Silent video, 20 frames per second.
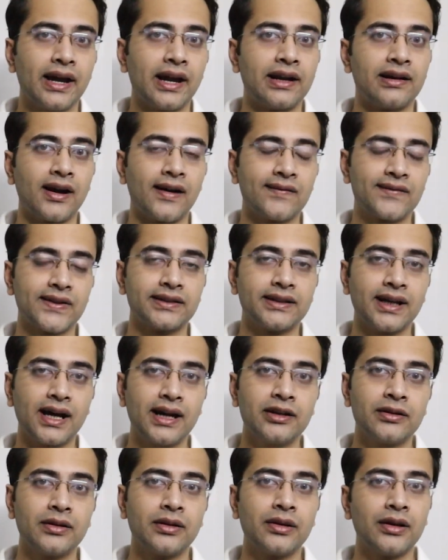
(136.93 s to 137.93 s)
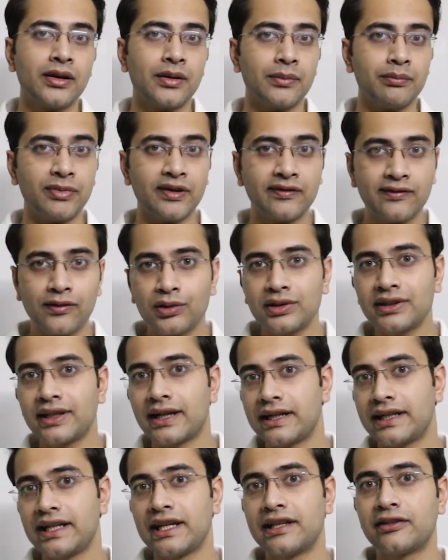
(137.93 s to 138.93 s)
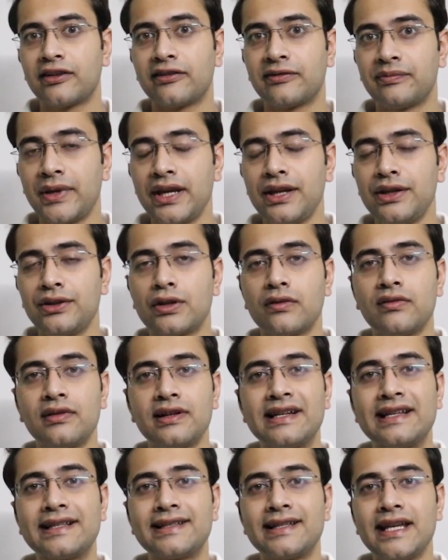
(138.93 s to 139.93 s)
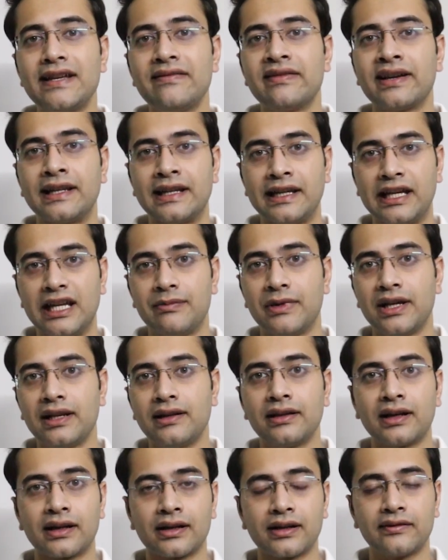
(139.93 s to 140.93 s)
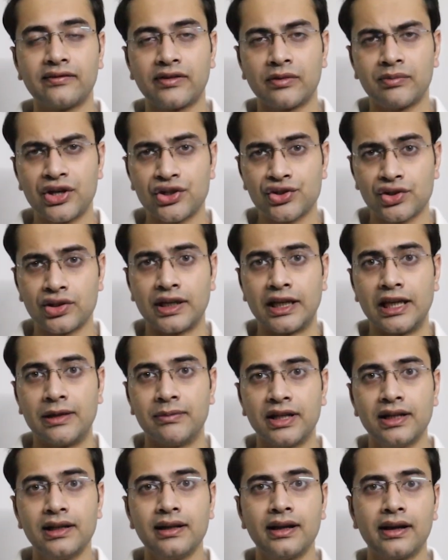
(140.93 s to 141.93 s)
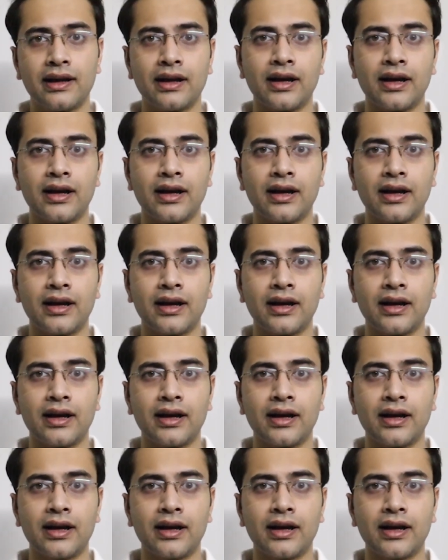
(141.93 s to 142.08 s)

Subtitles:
And after that, before 30th of May, you will receive an email, a confirmation email,